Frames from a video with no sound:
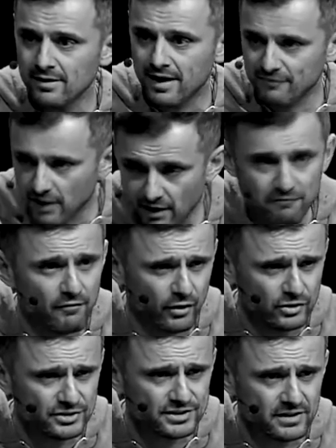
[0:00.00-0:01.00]
have gone
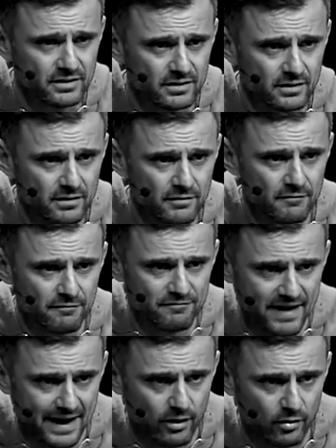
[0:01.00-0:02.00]
first,
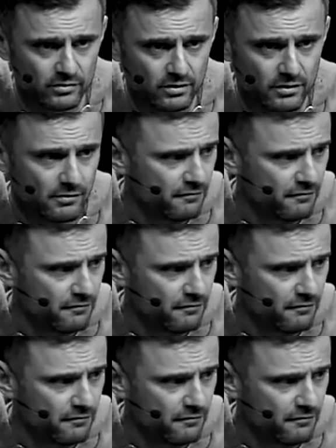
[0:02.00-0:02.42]
failed,